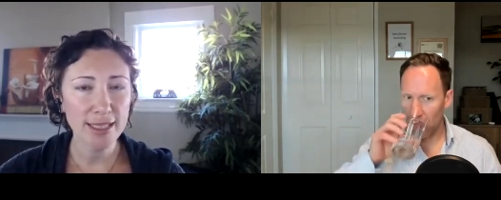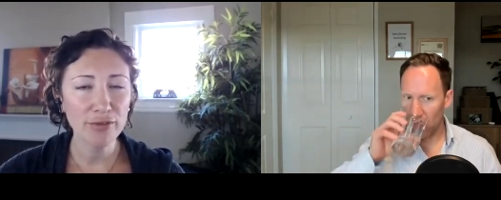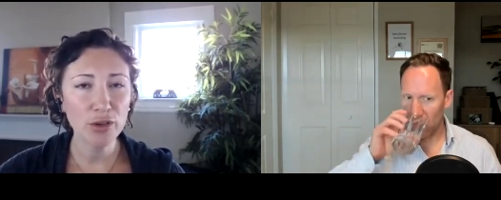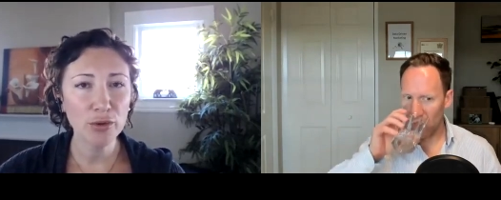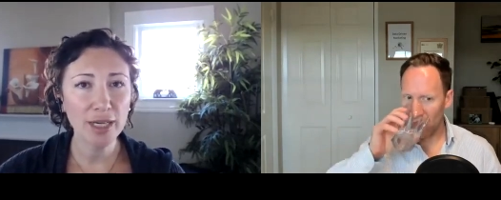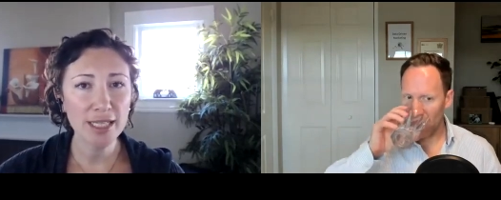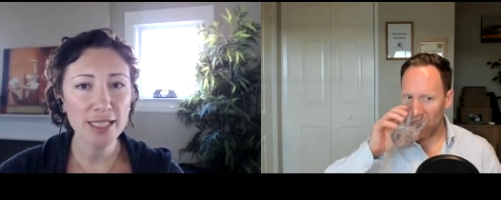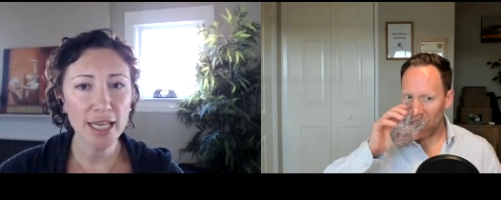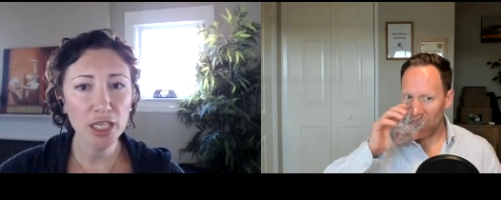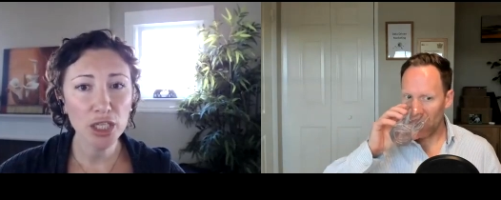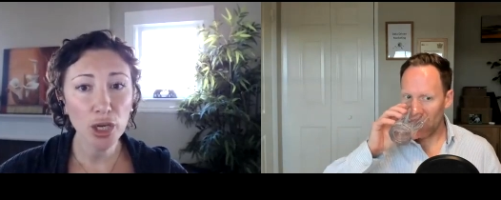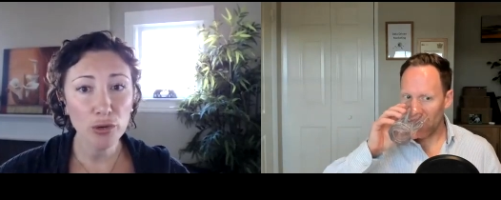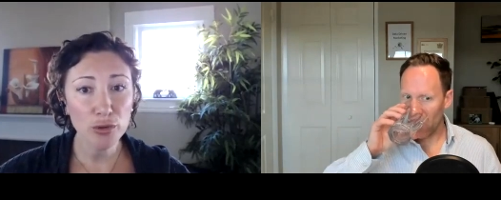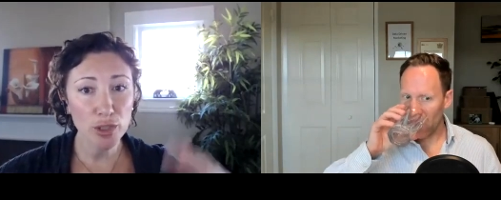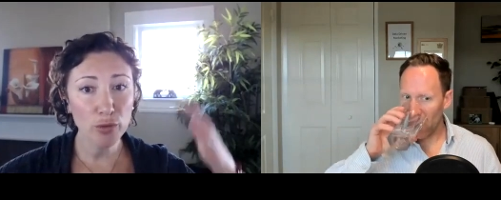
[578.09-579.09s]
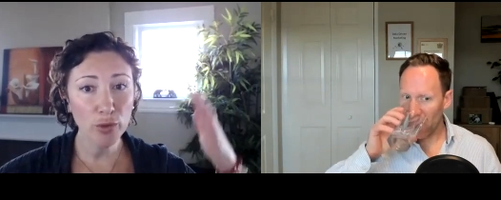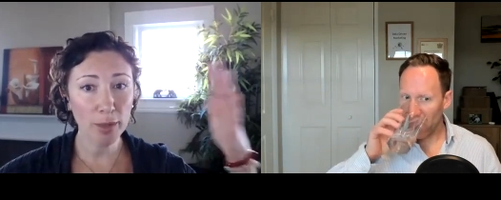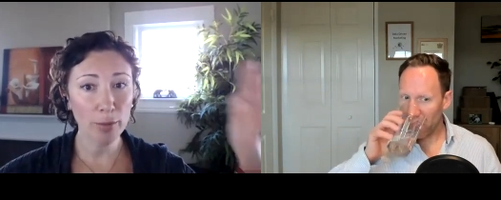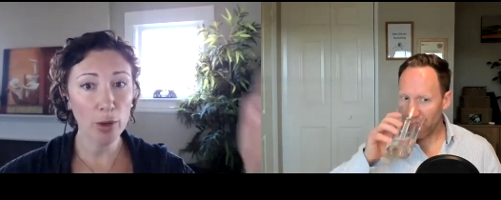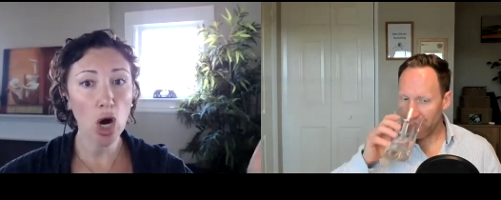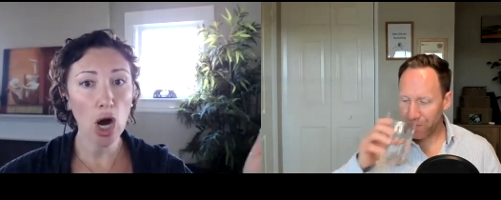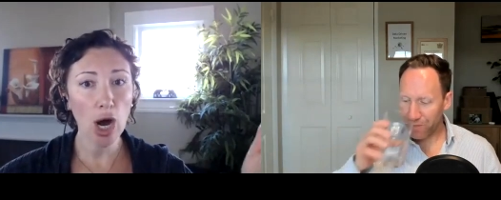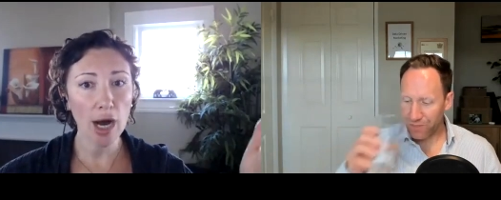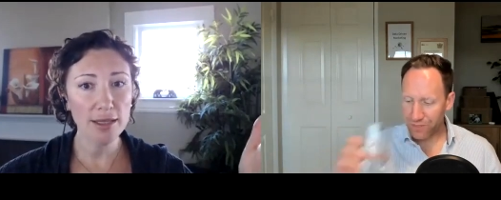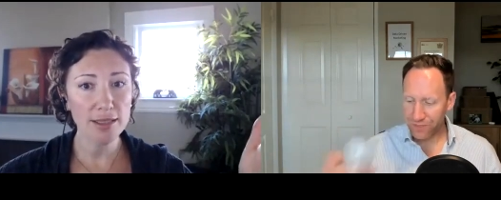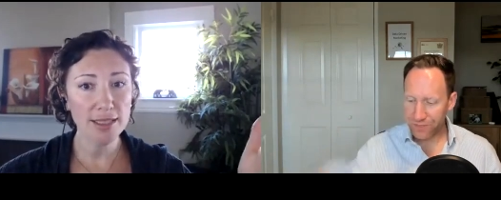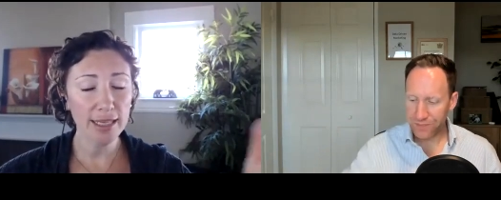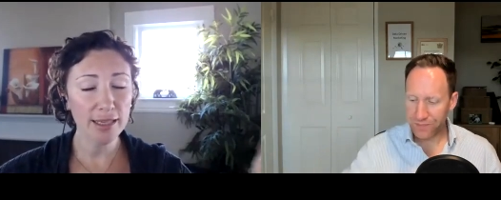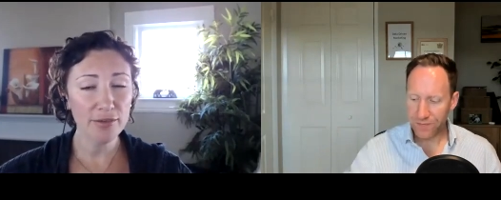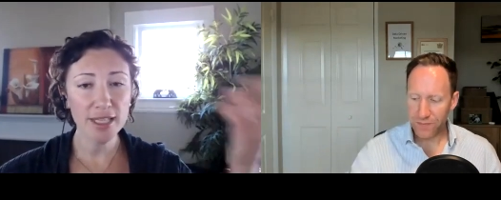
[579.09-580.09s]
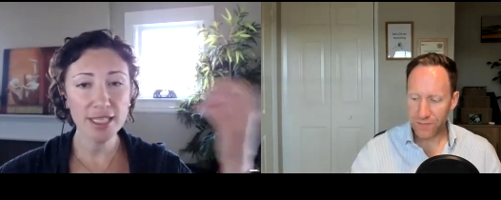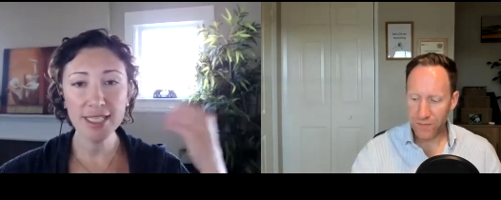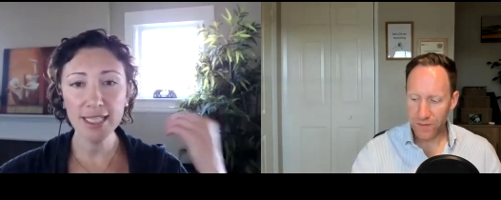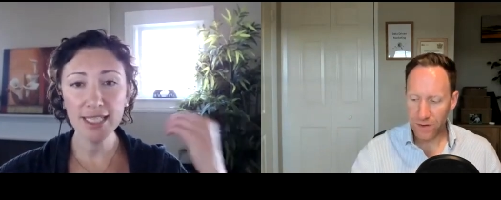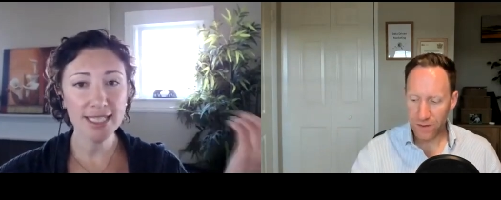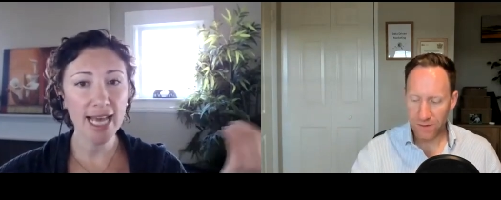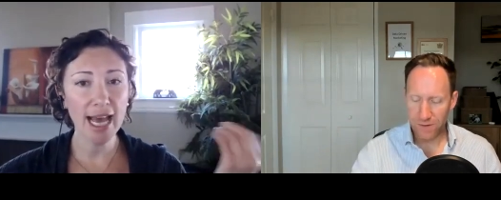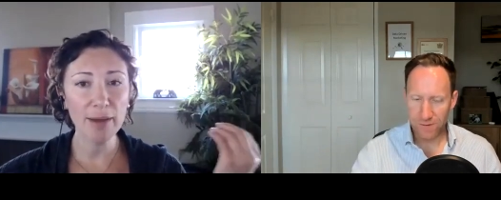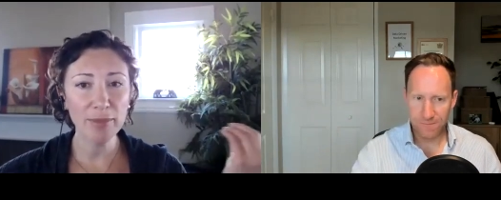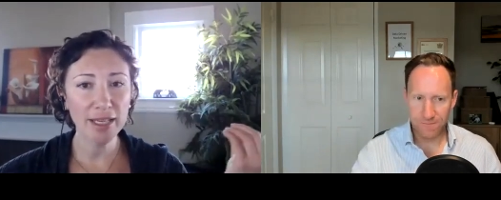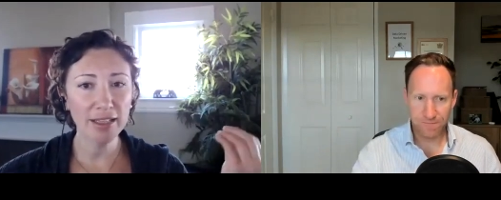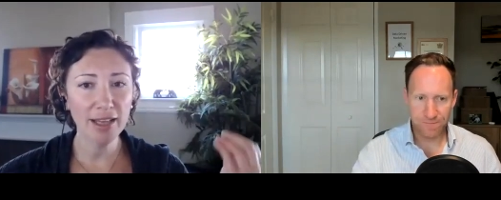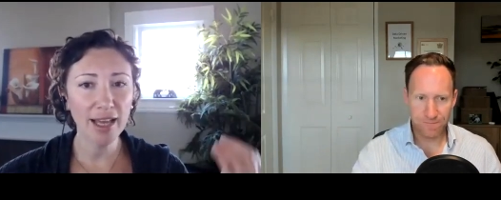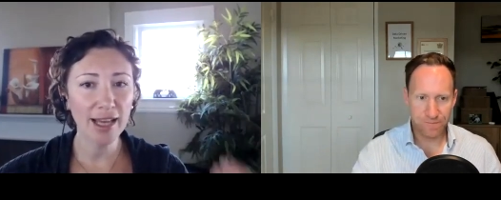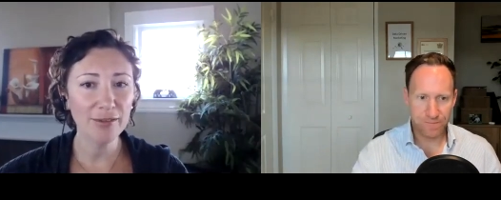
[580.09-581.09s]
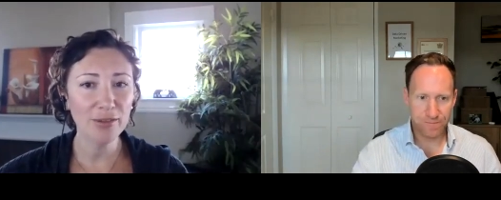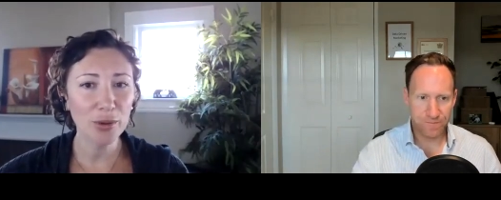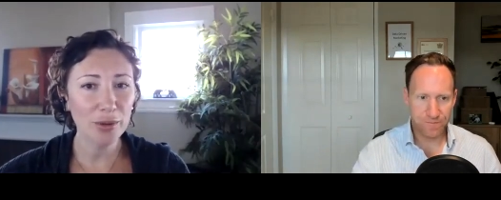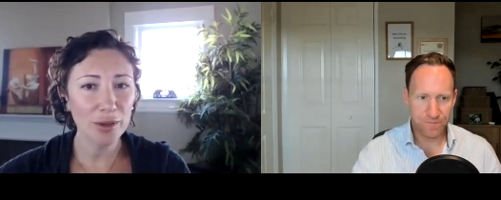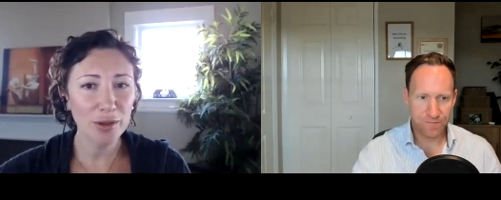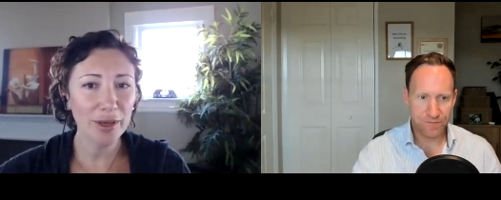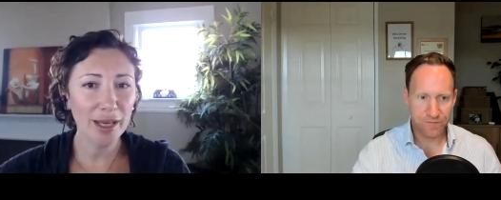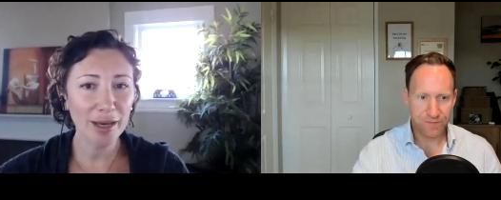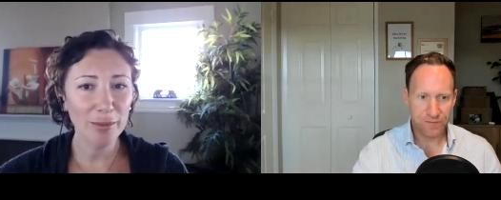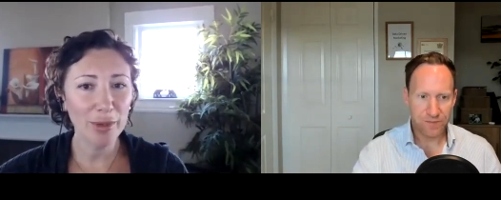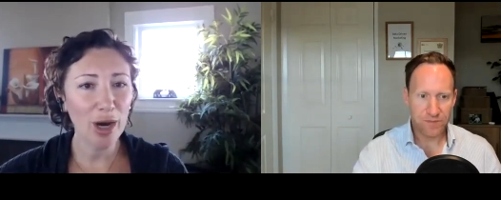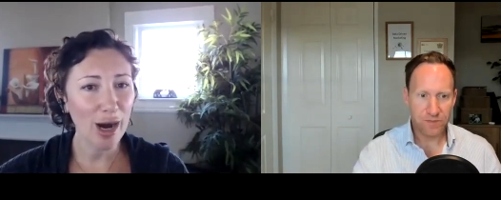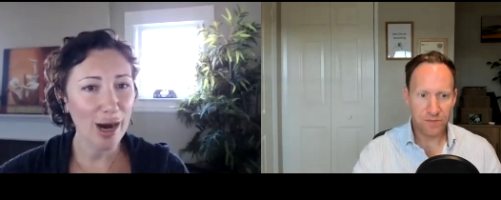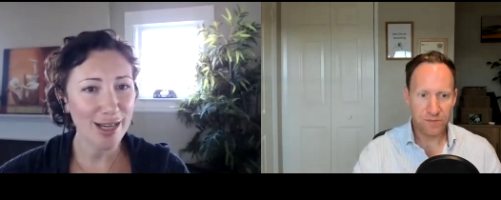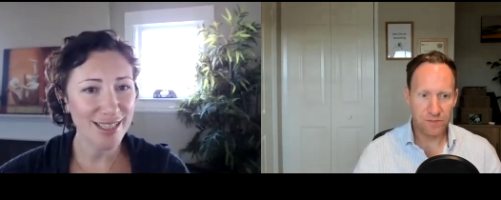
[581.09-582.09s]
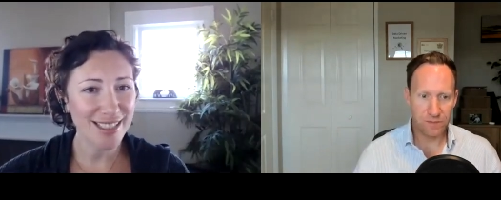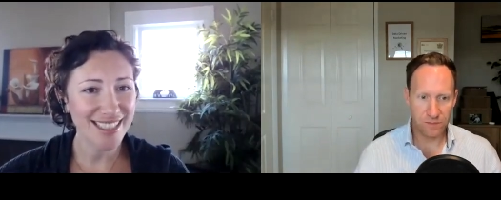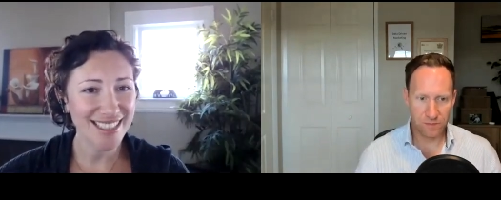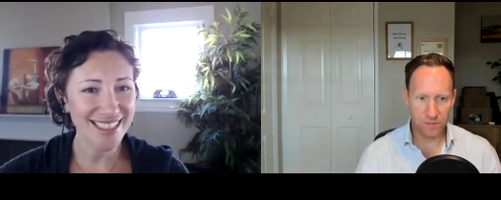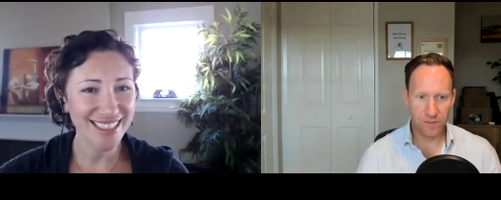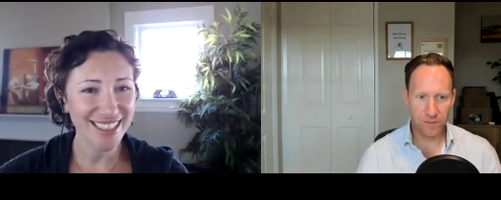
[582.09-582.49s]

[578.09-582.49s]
Speaker 1: If you want to take notes, you want to pause. And if this thing is happening live, you you can't pause,